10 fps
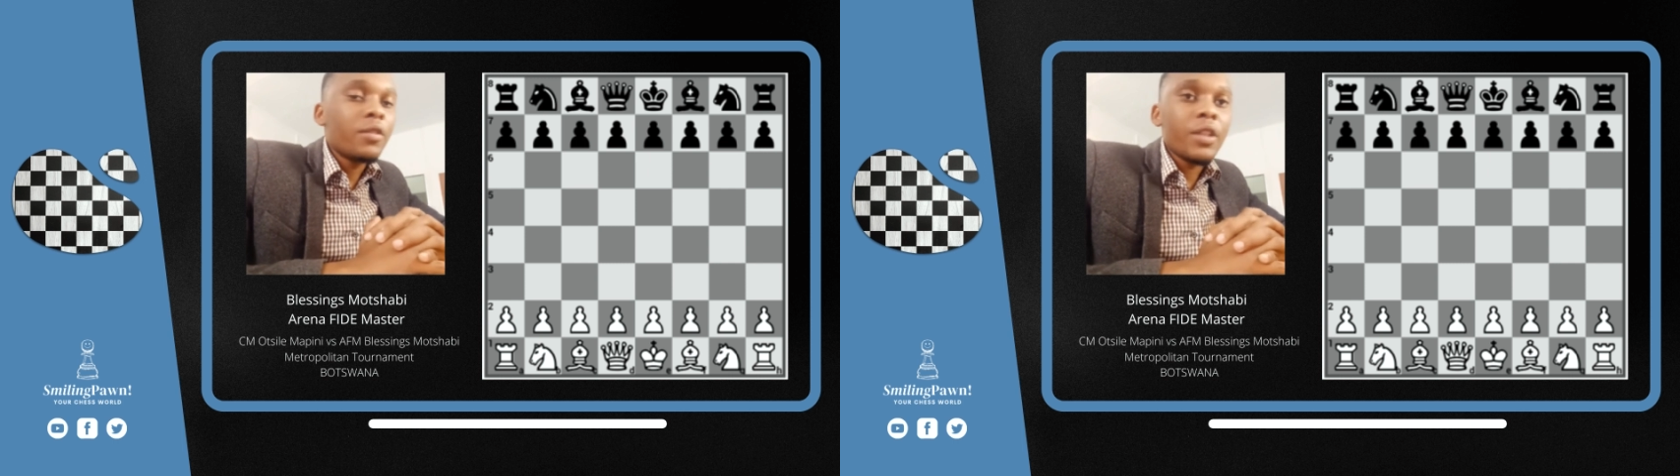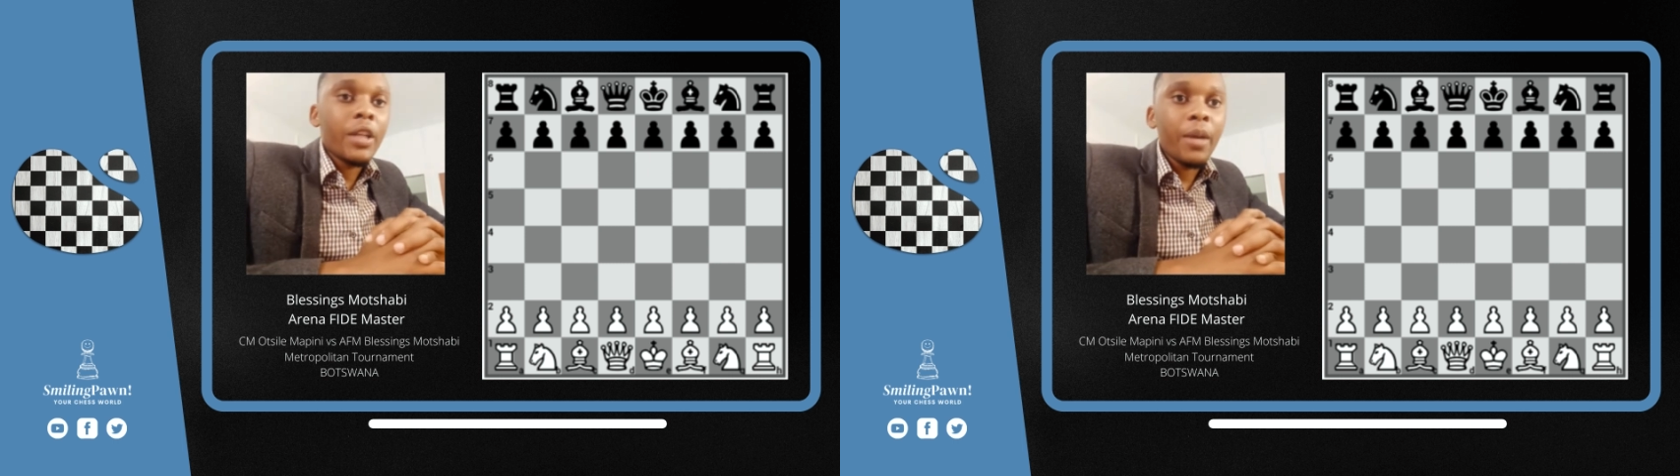
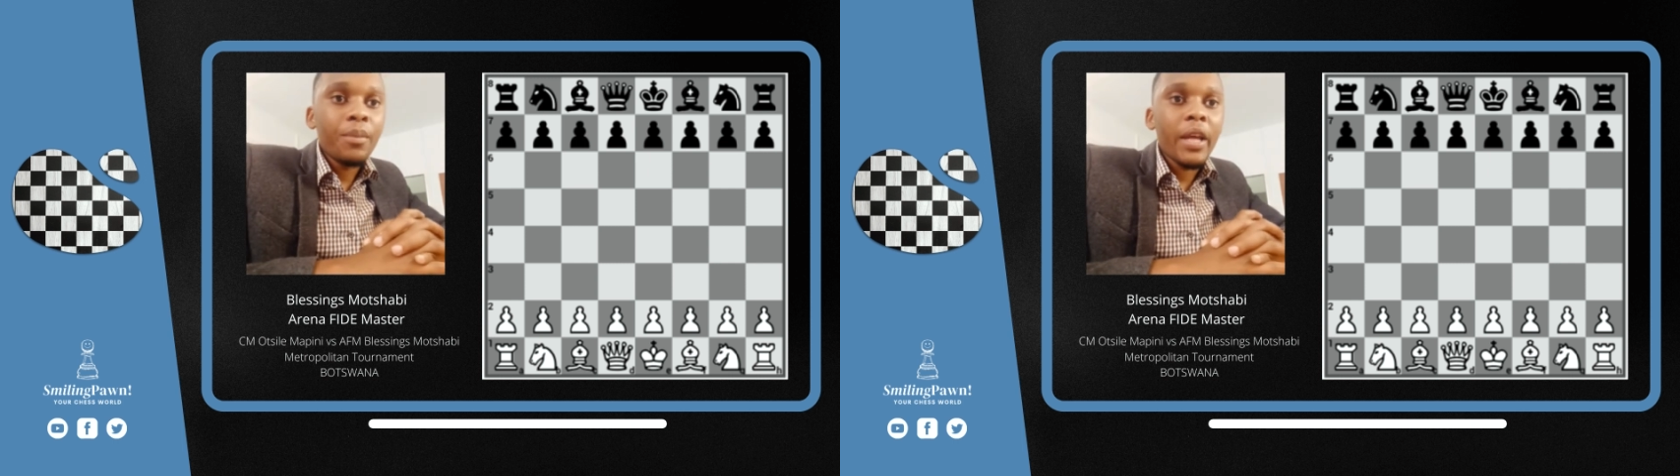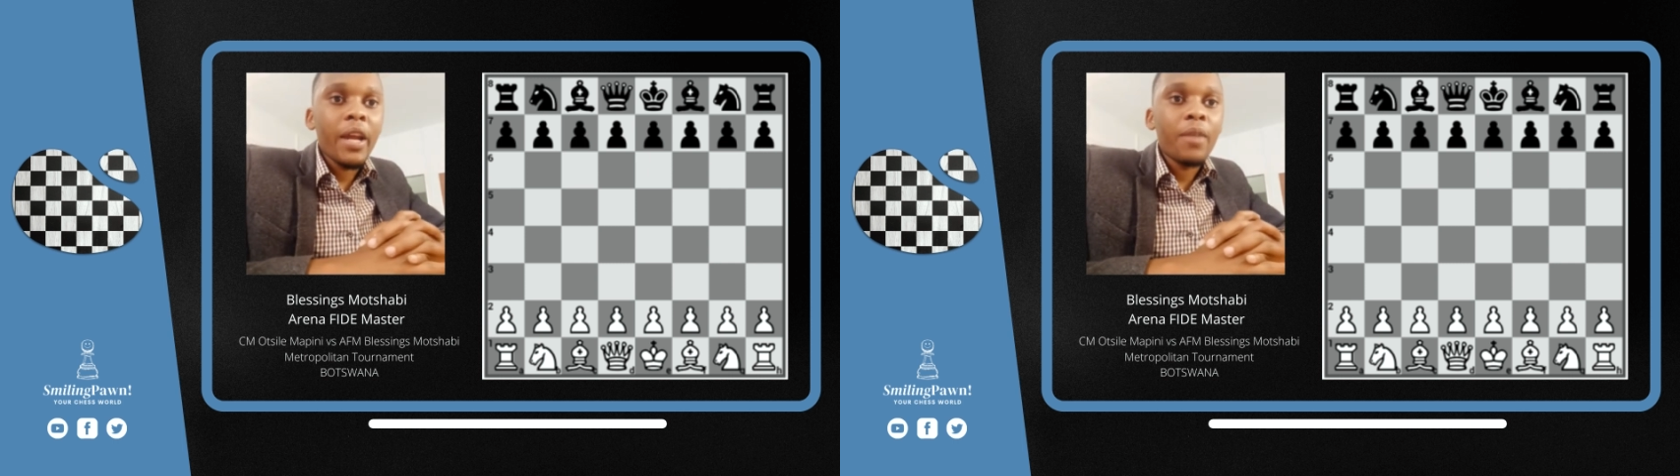game
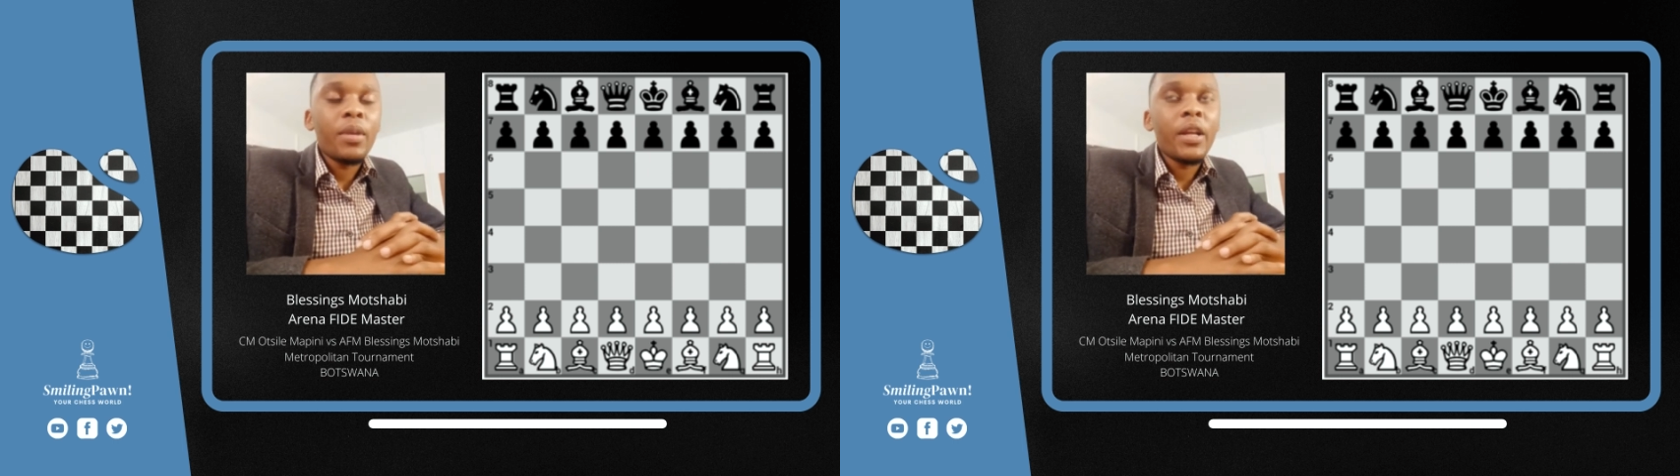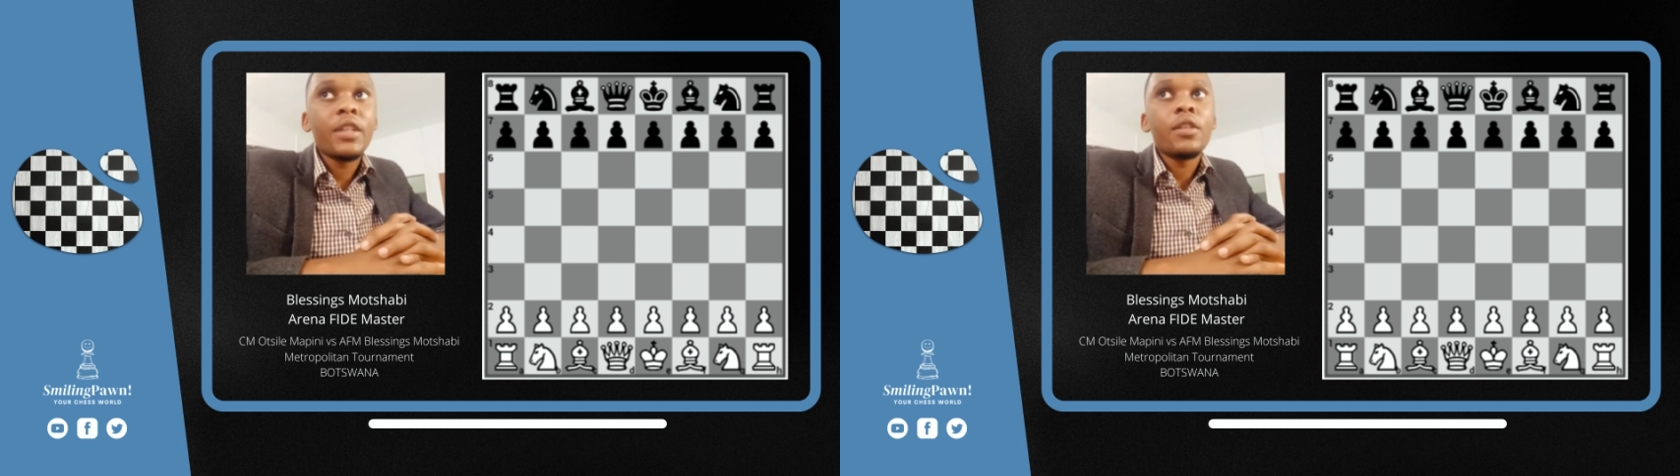that I
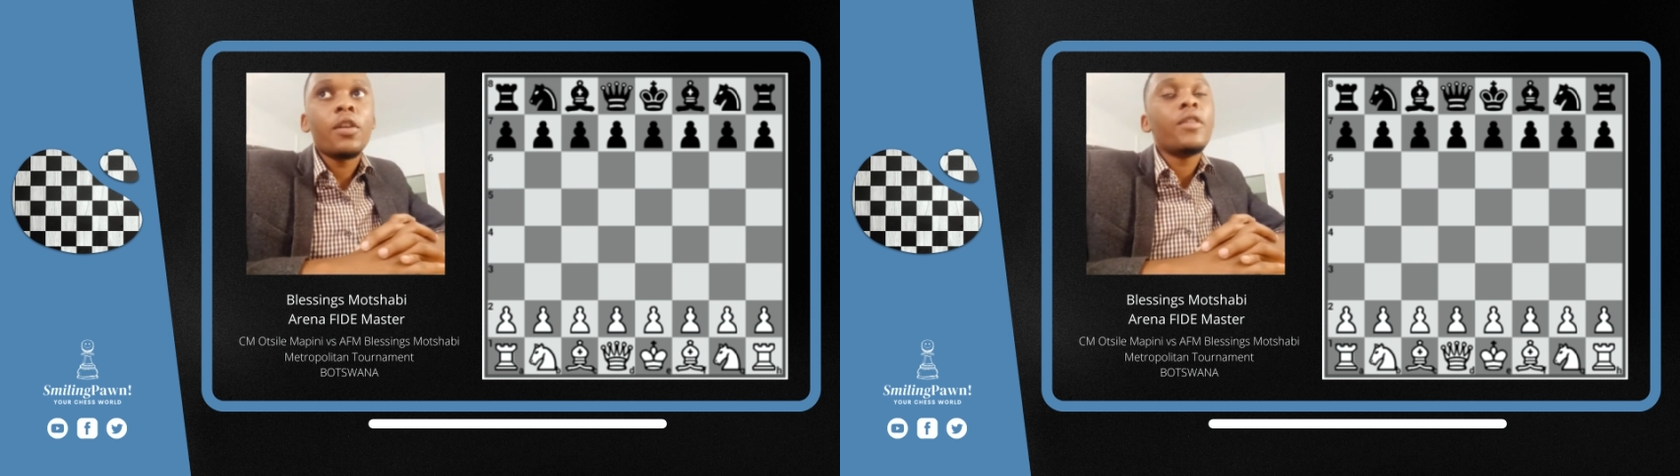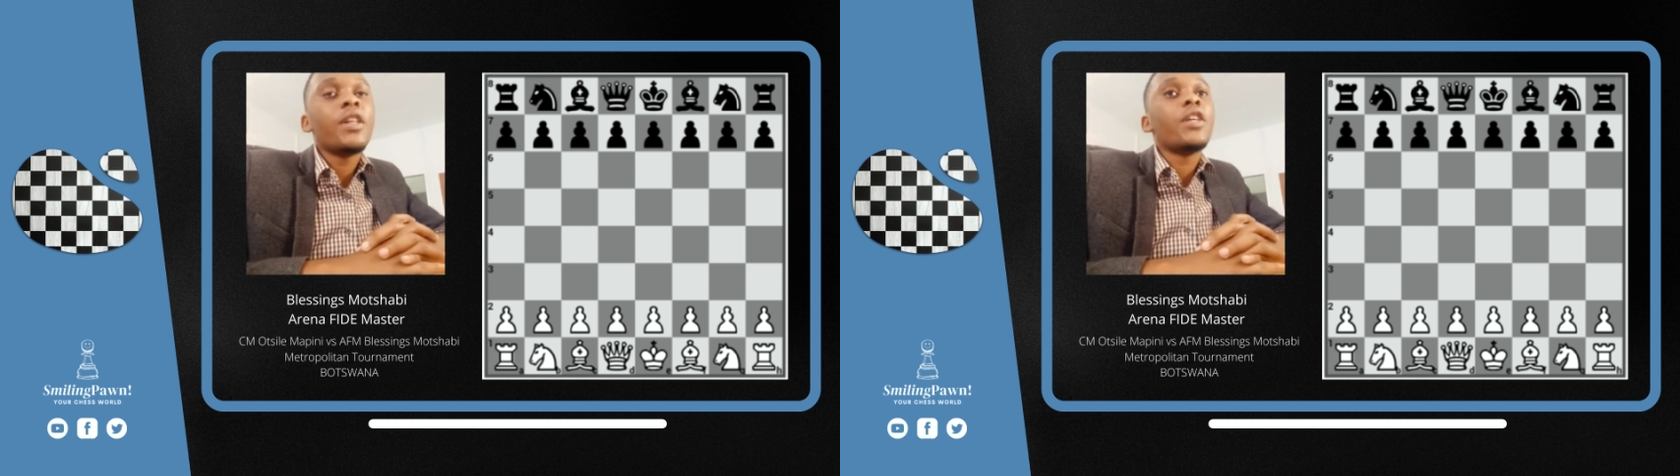played over the